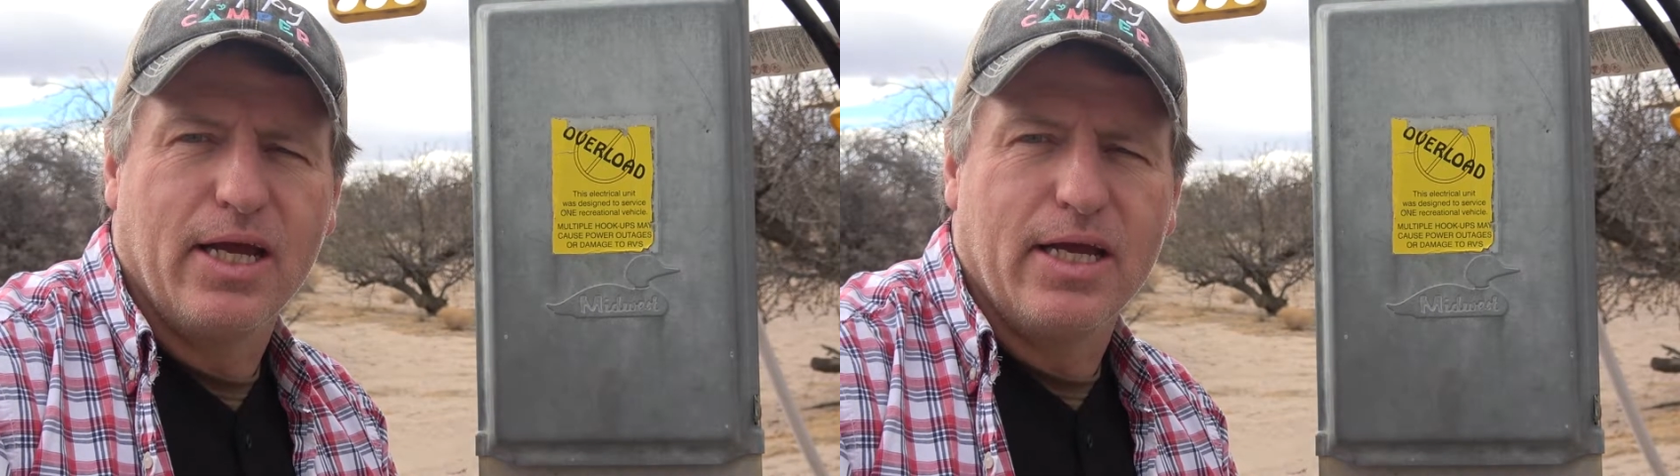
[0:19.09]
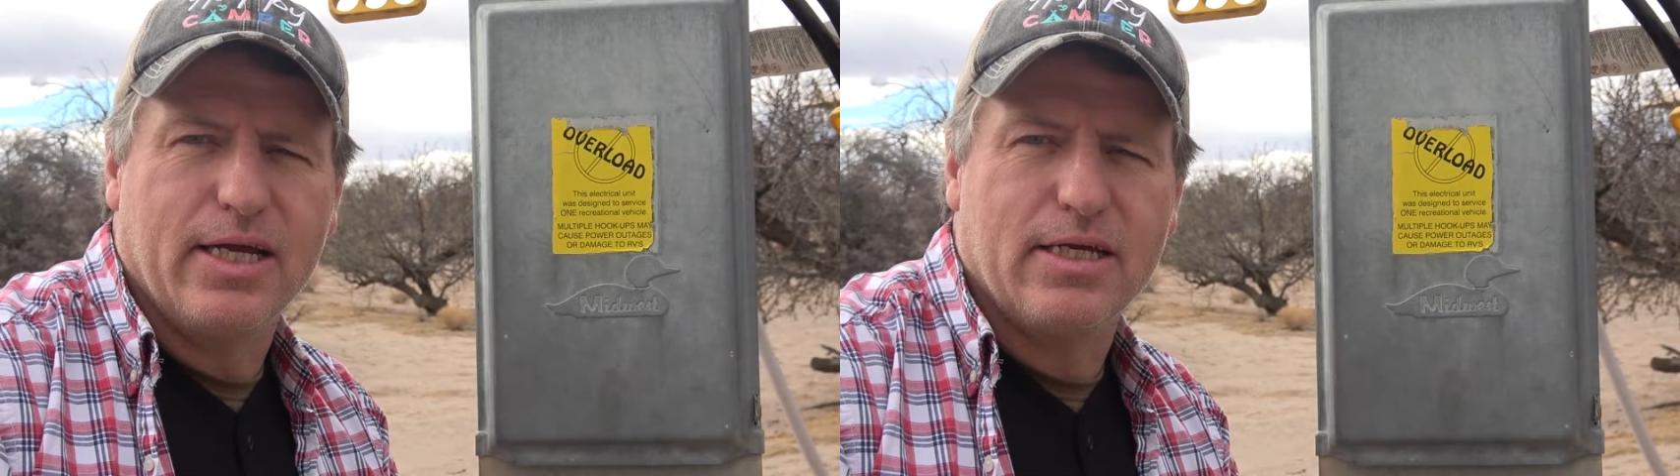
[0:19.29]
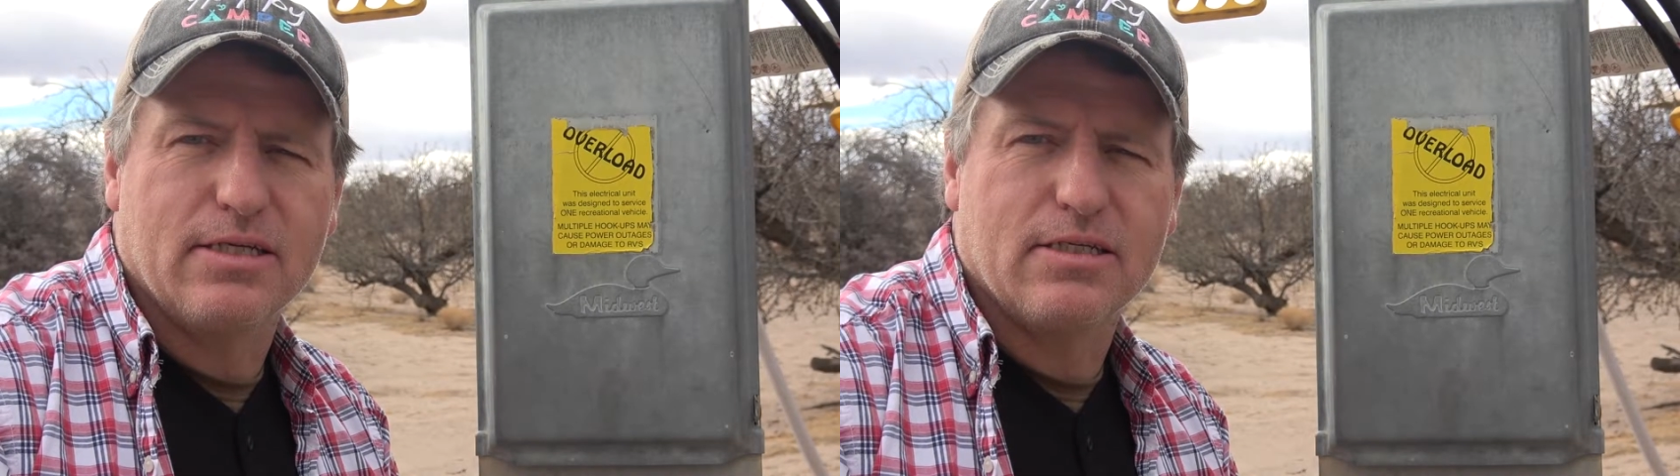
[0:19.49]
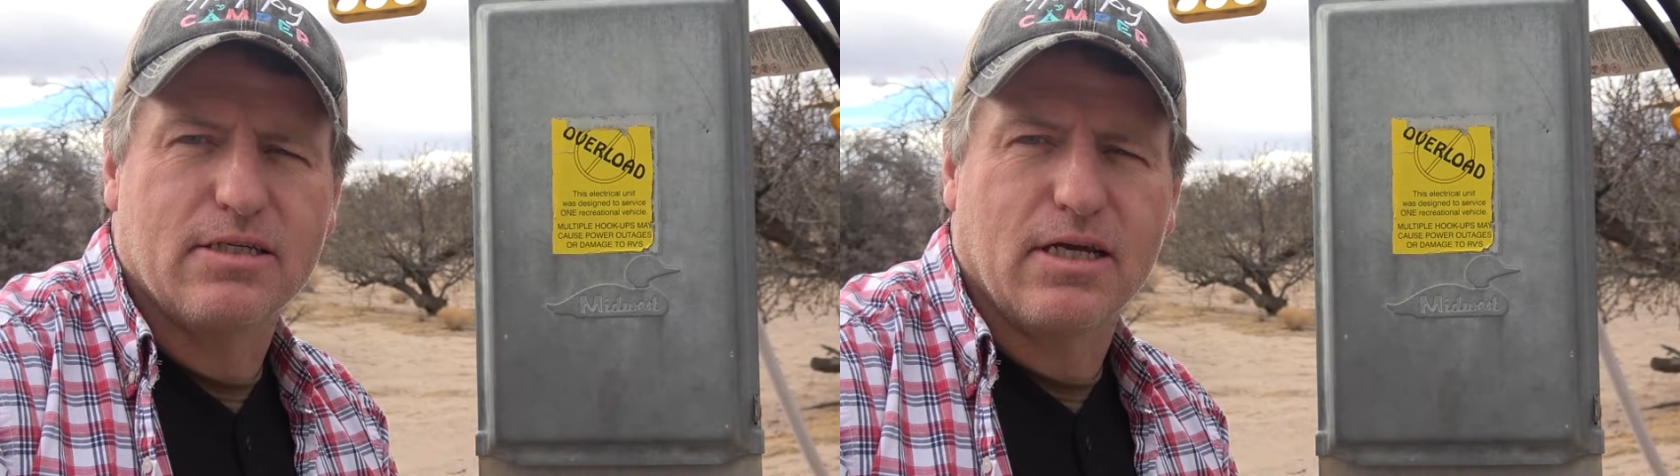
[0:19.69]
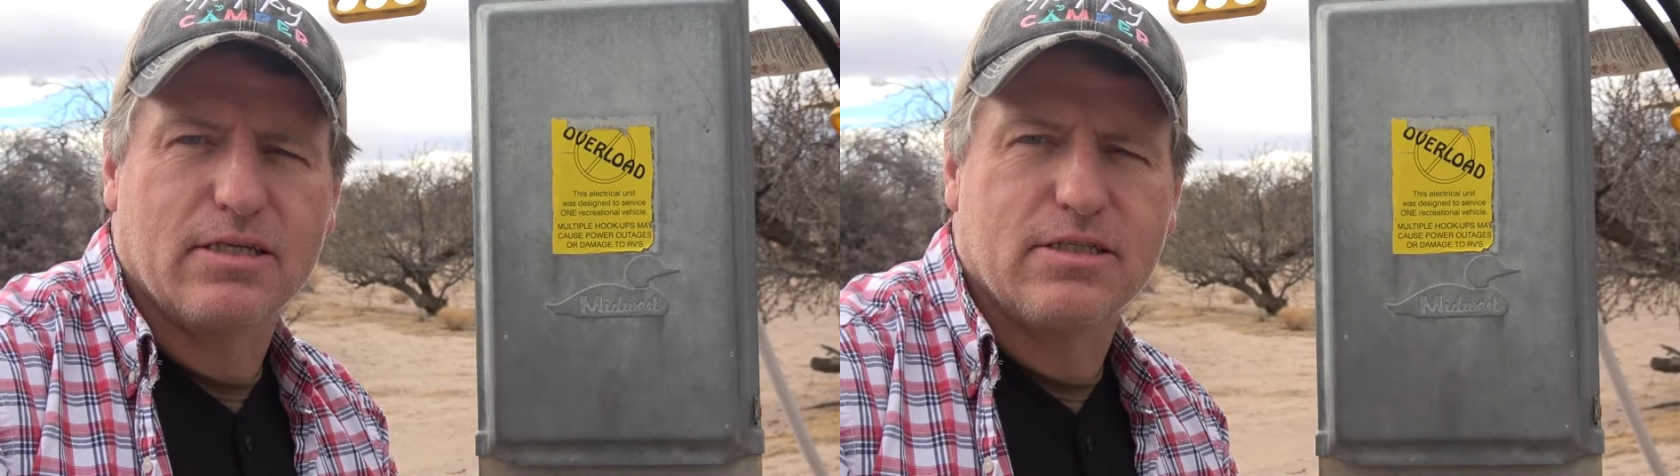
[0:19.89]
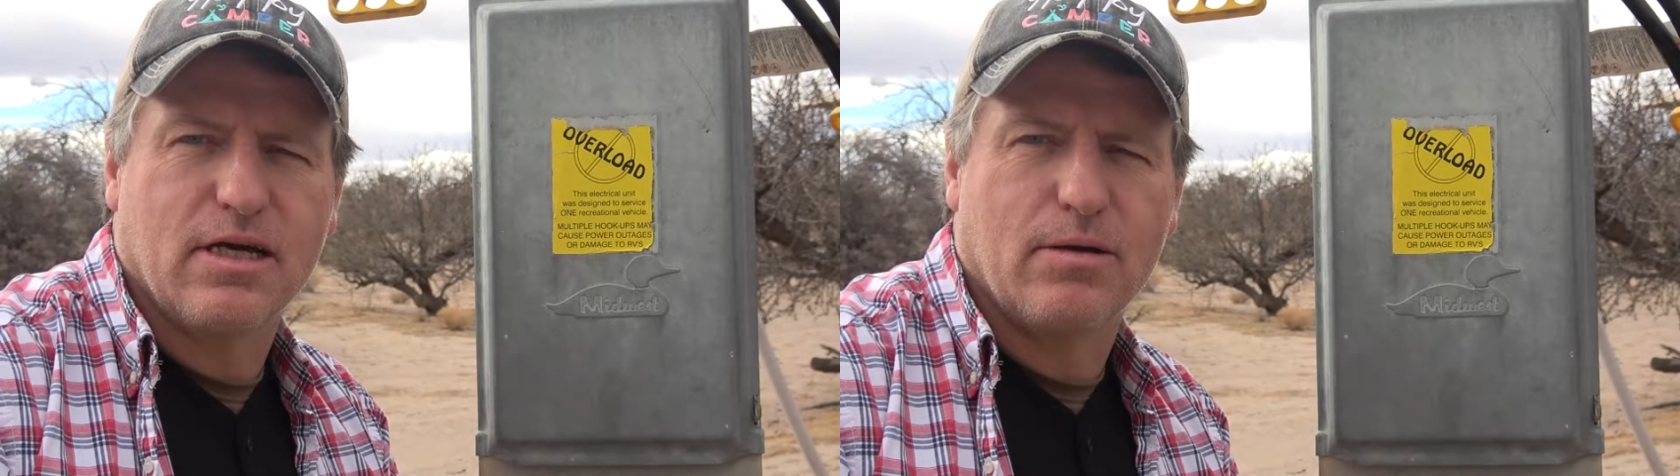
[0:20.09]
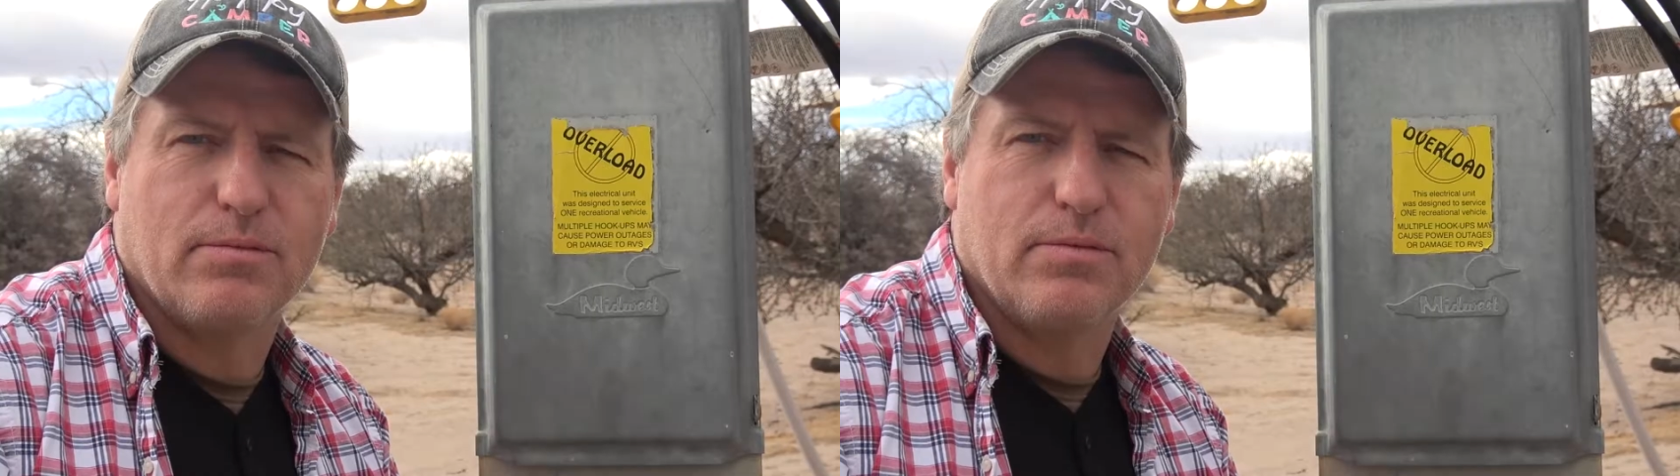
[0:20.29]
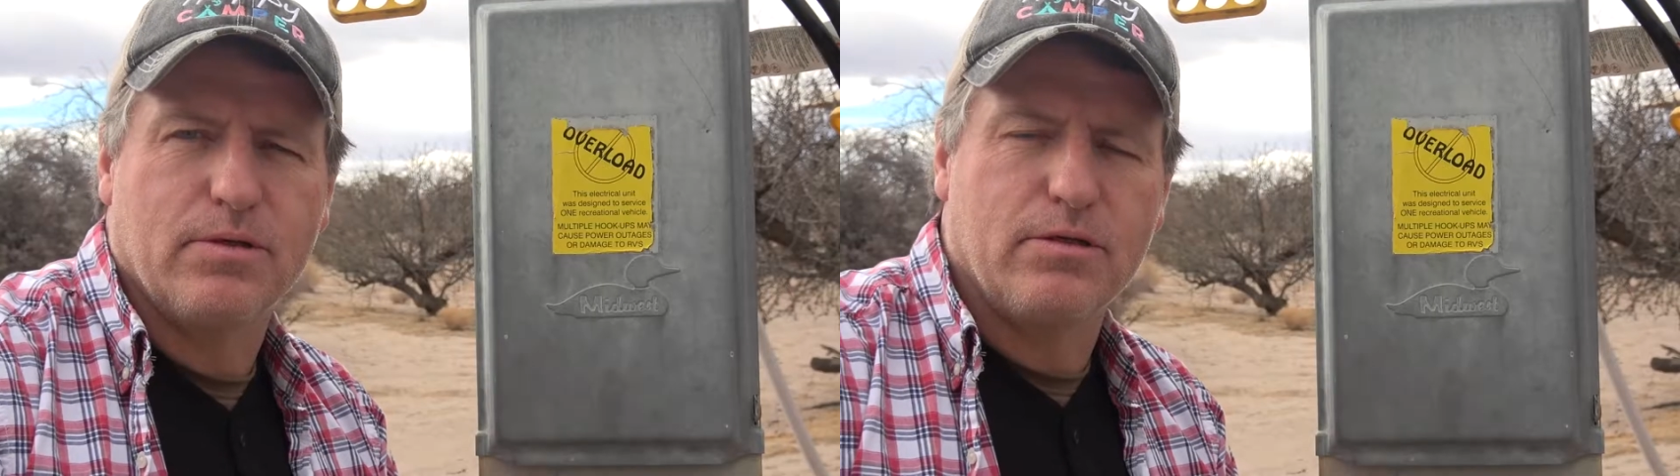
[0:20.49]
is that
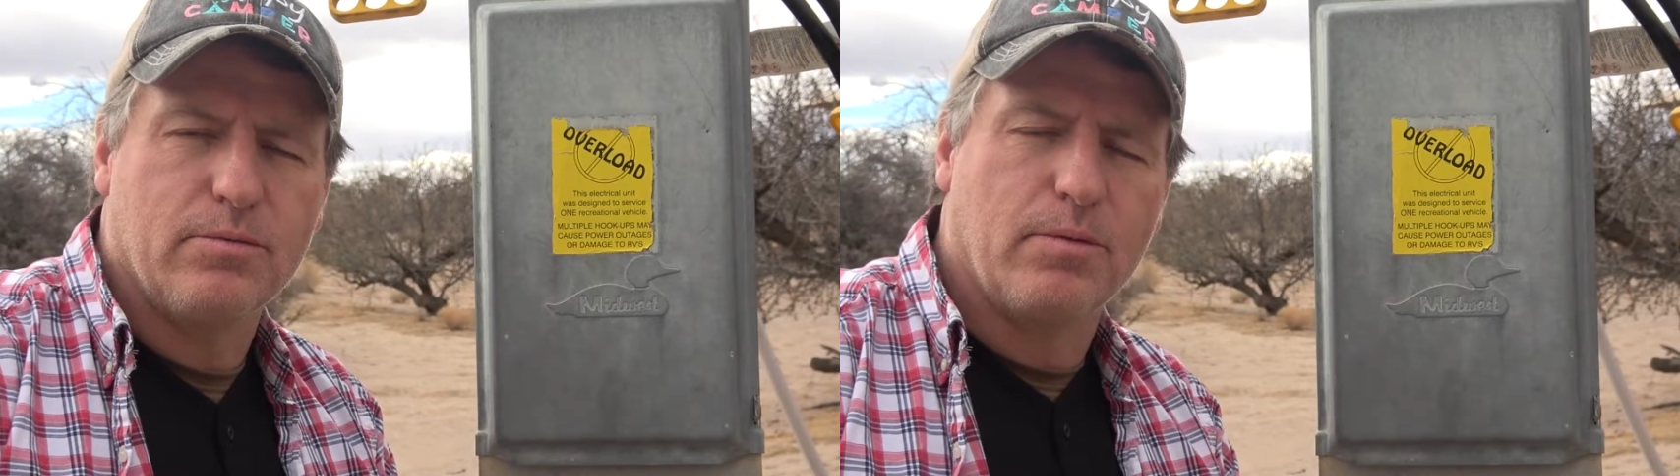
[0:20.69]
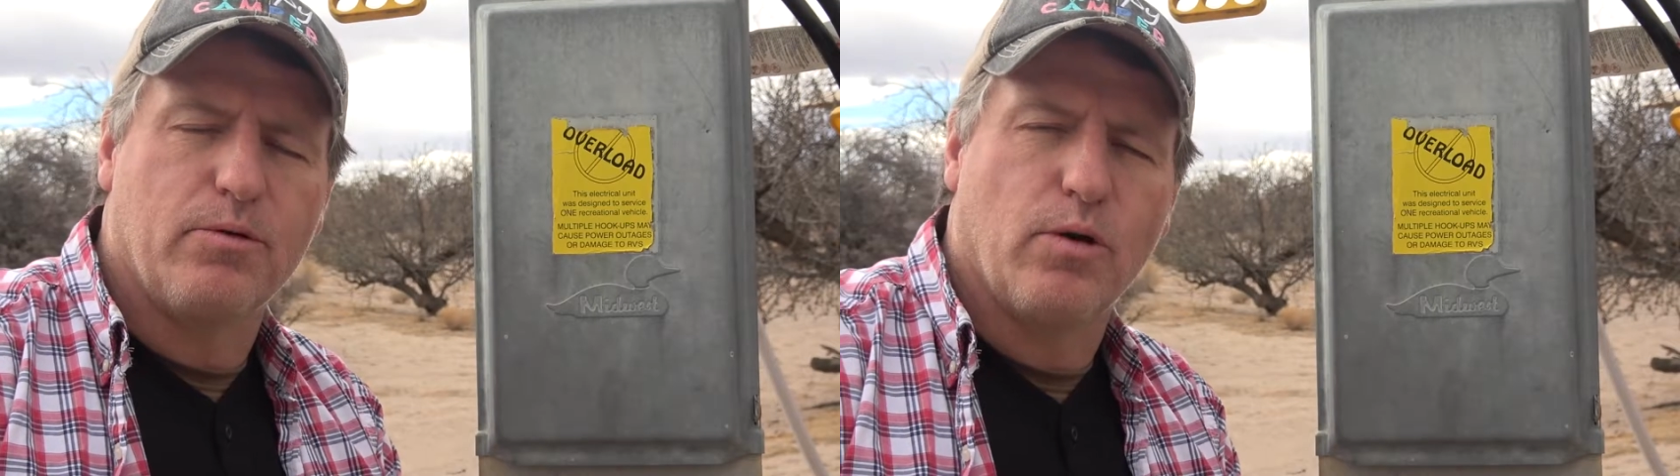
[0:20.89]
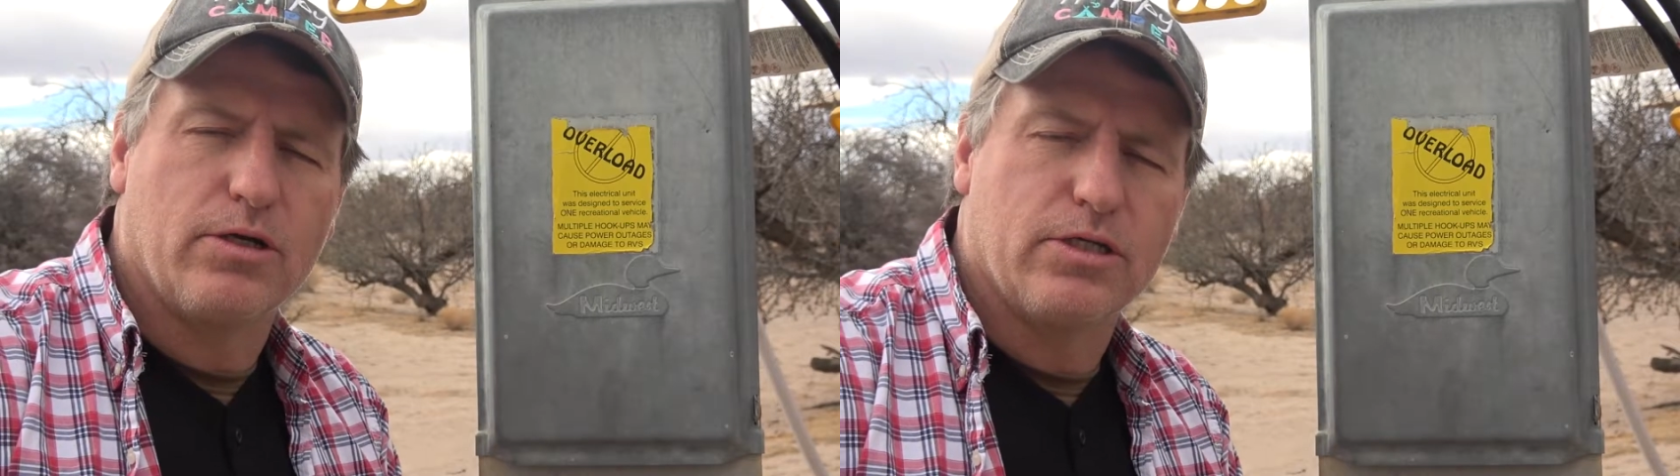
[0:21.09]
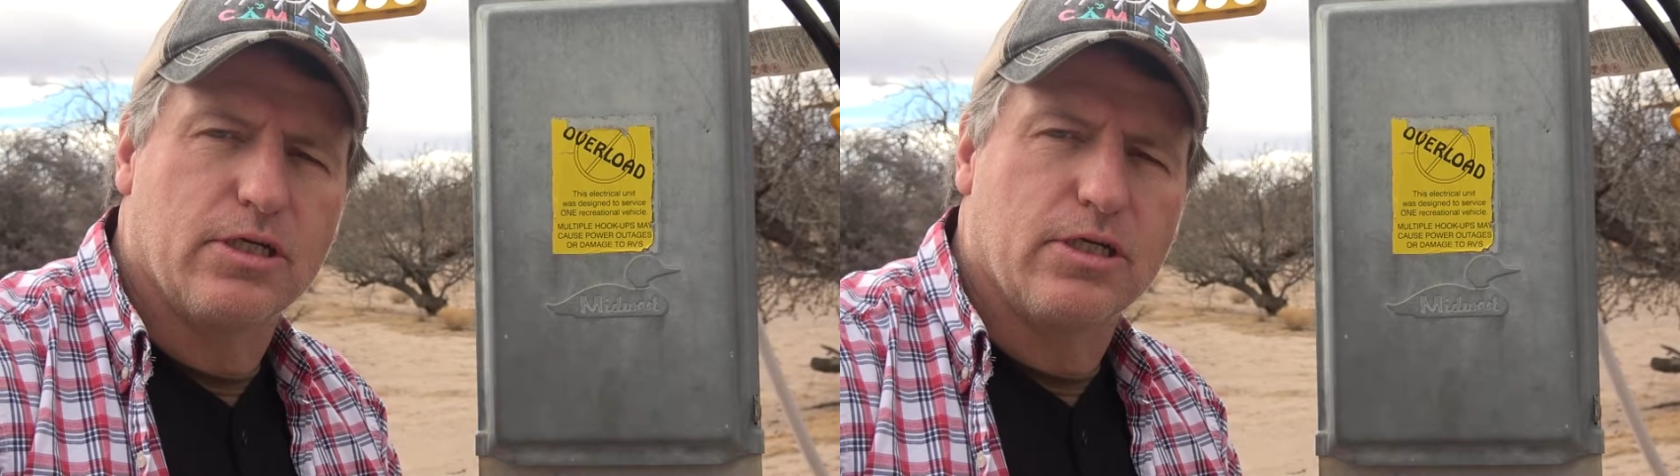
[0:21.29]
you might be watching